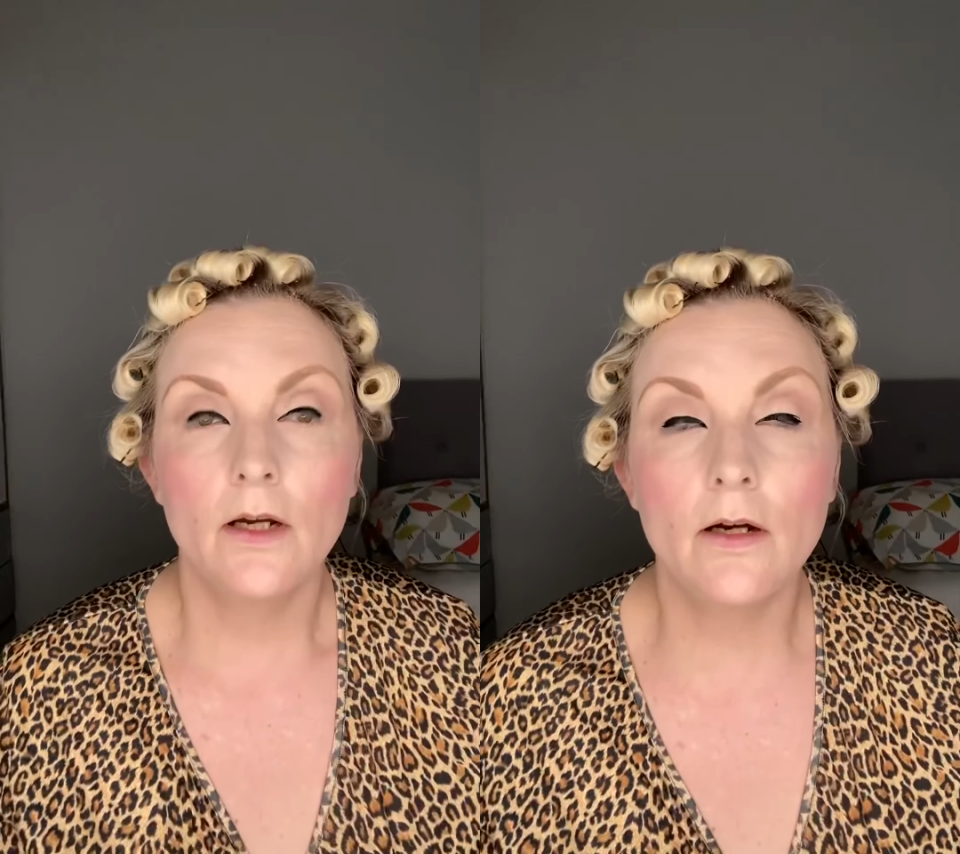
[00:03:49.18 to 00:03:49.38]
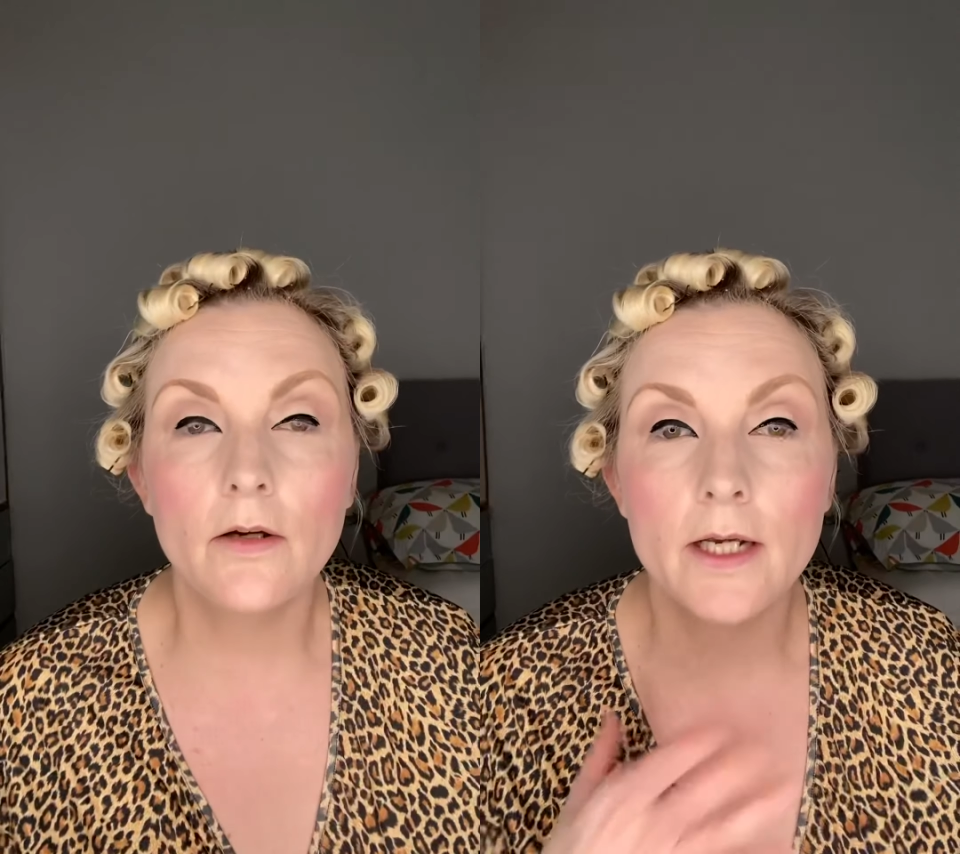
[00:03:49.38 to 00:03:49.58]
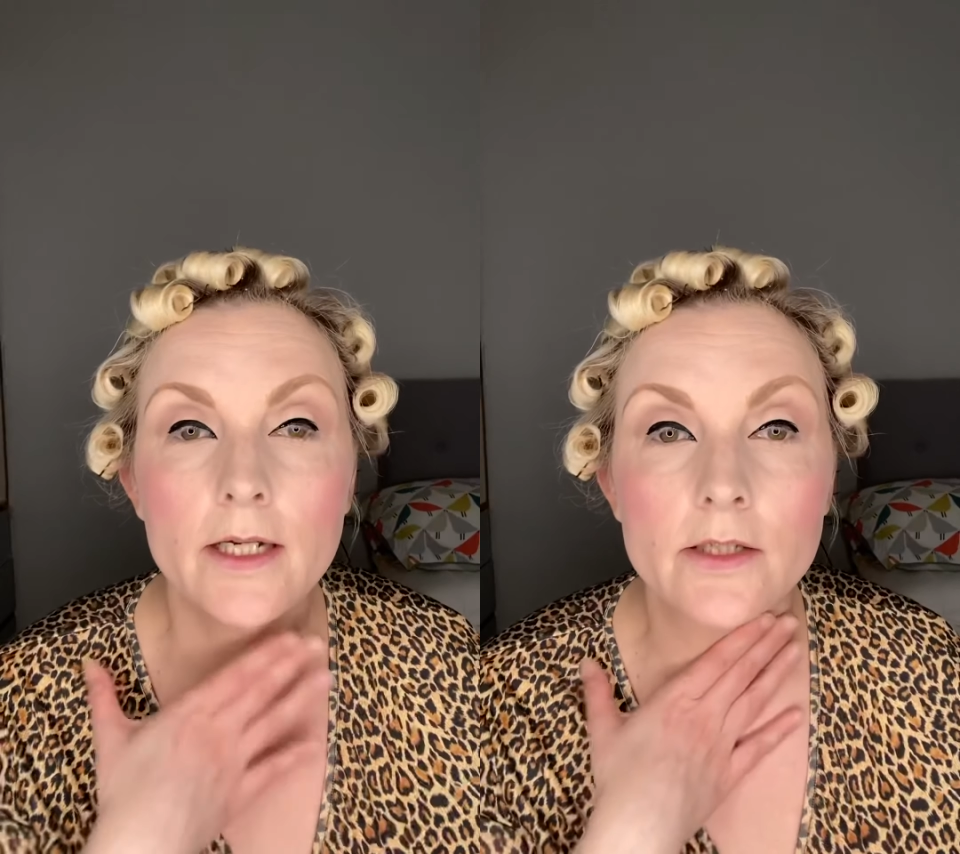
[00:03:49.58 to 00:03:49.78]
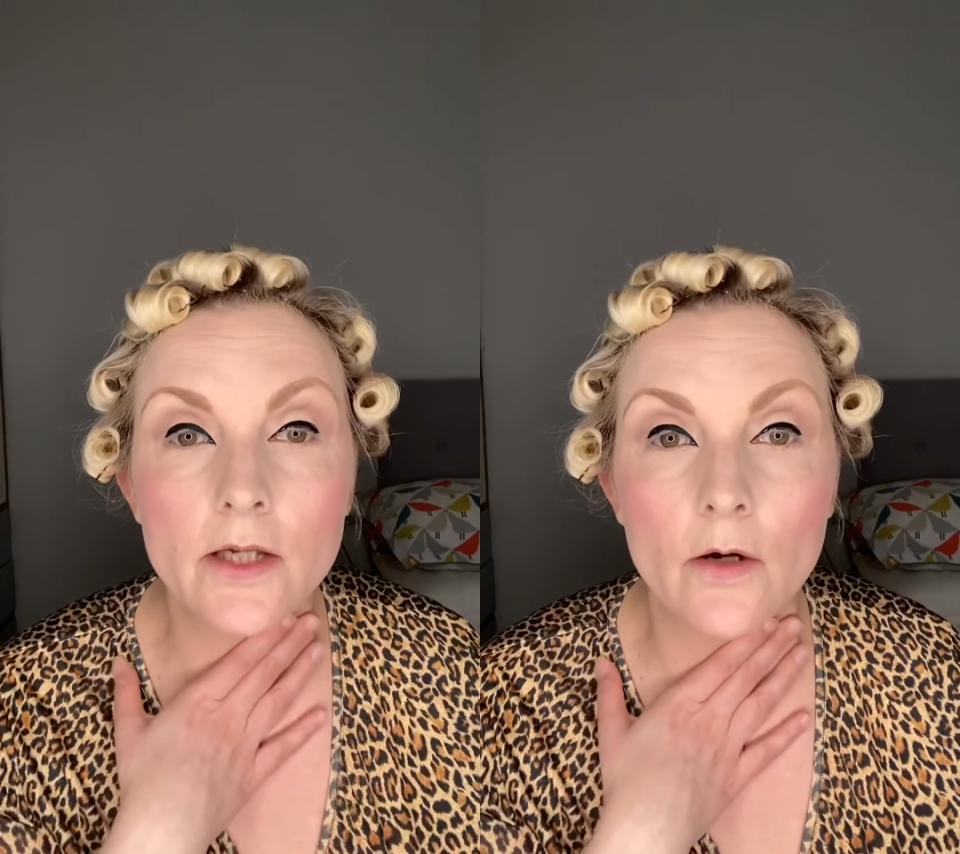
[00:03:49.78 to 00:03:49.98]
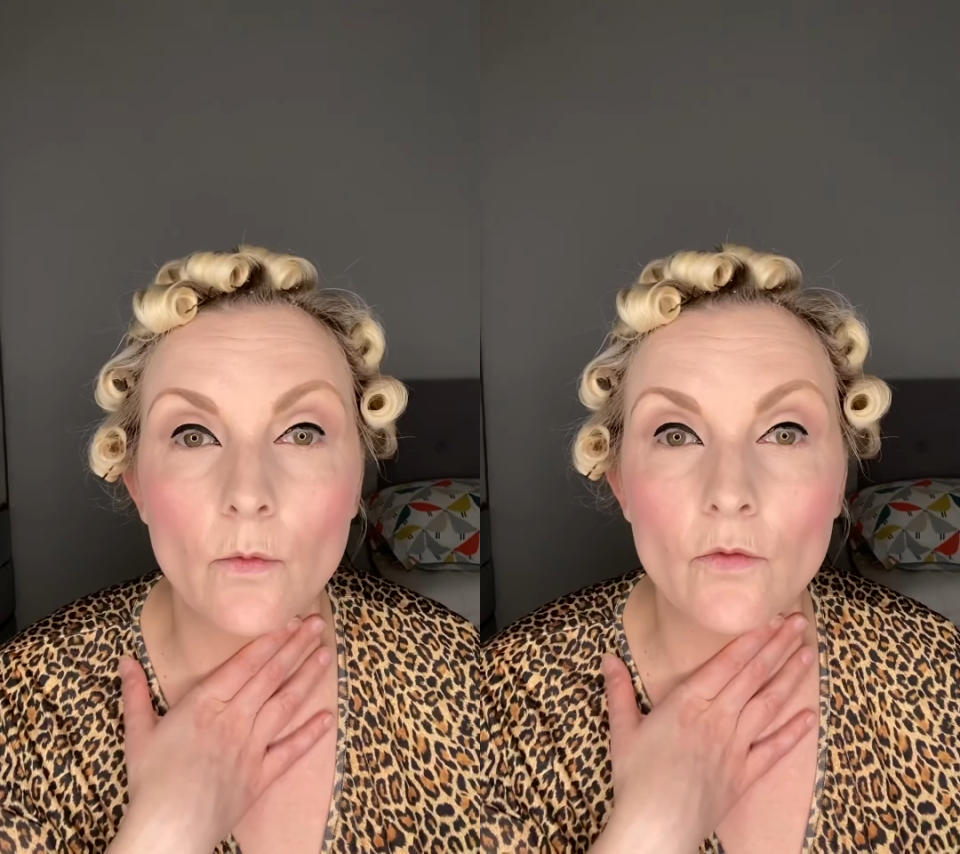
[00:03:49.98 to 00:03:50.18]
Okay,
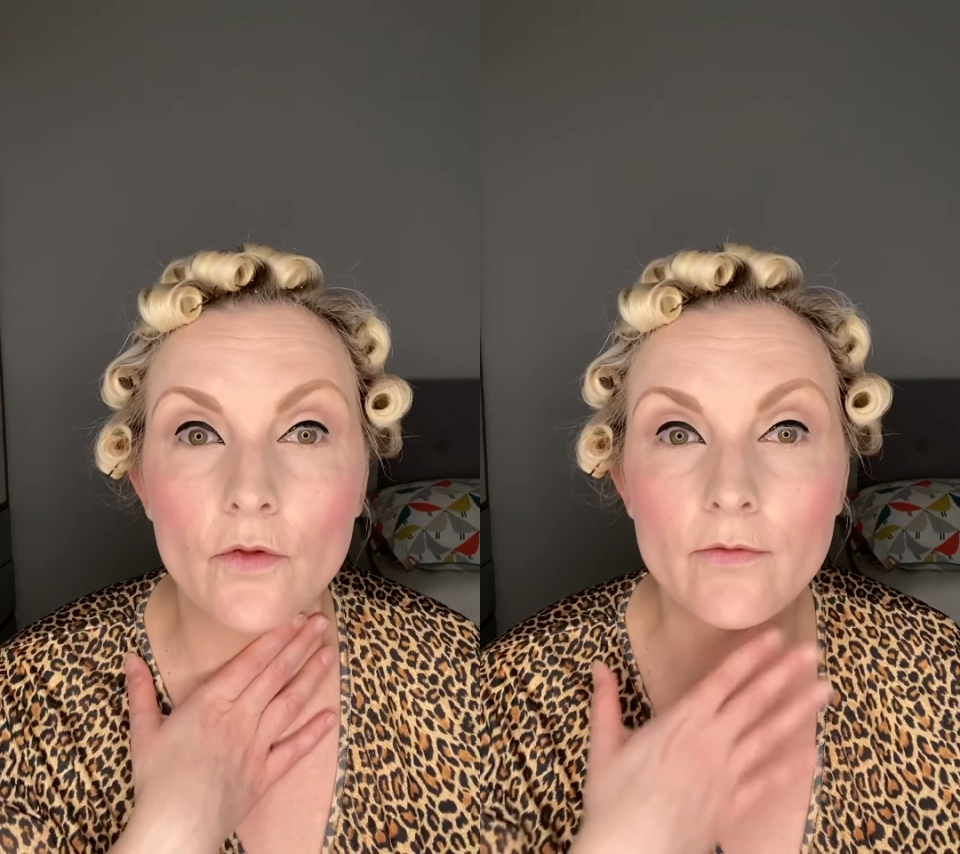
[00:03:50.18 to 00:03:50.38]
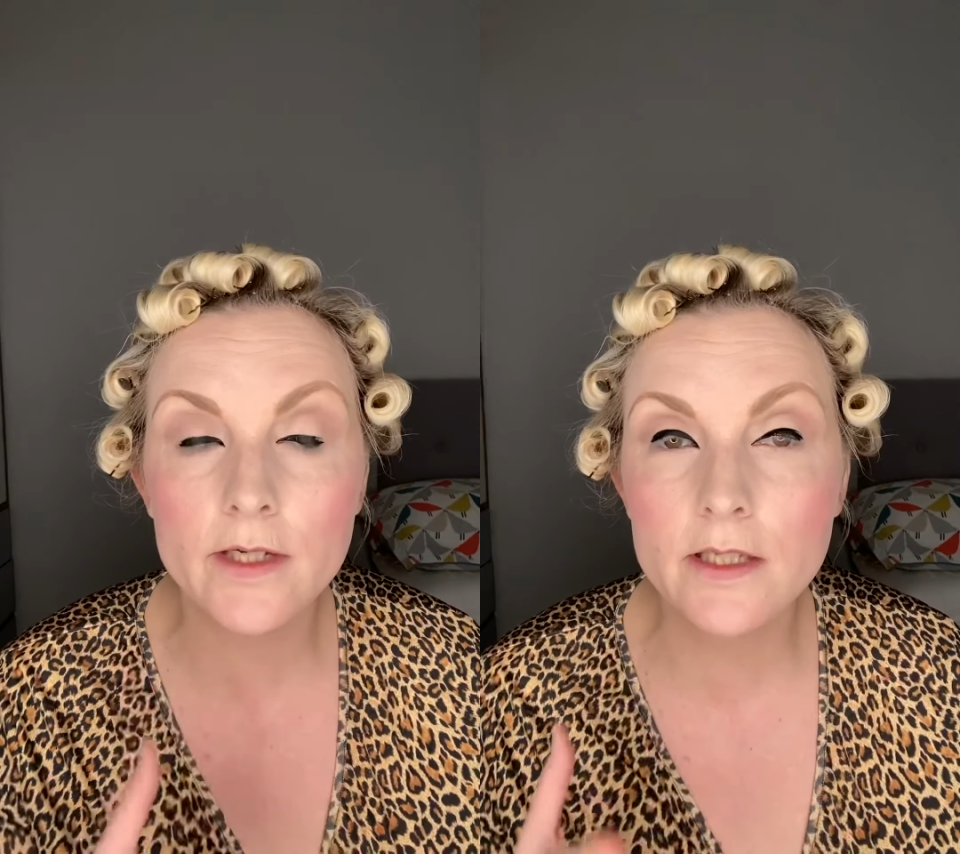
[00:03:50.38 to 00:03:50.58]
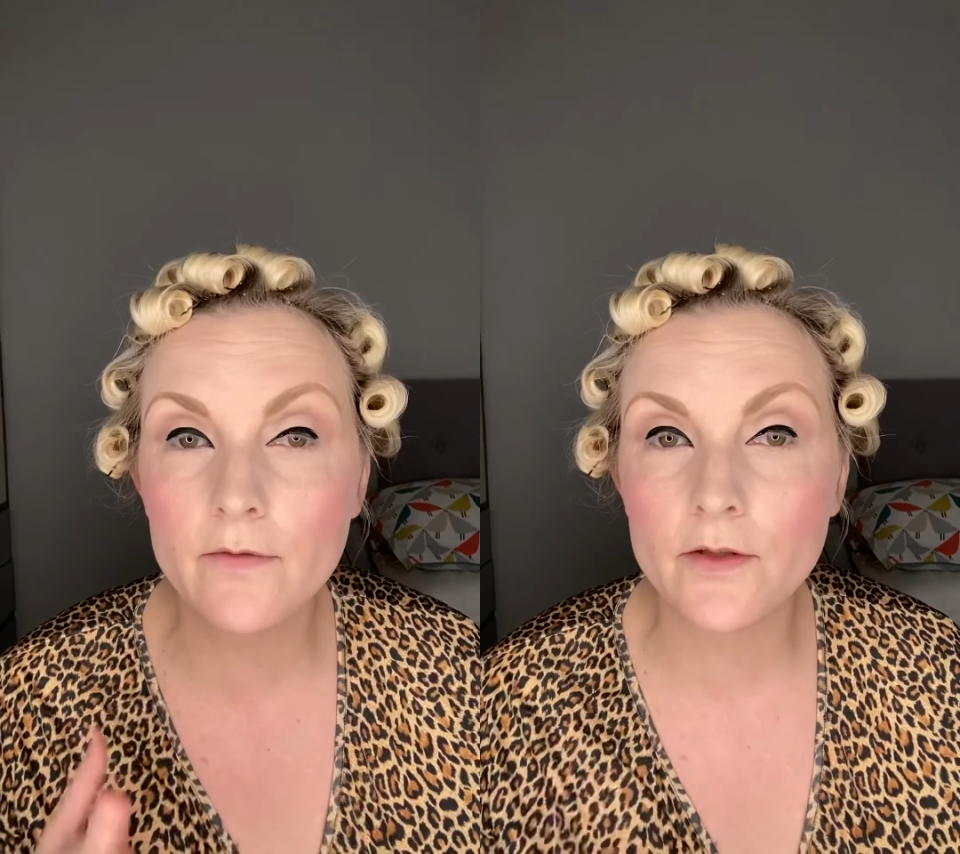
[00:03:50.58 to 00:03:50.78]
so the reason I've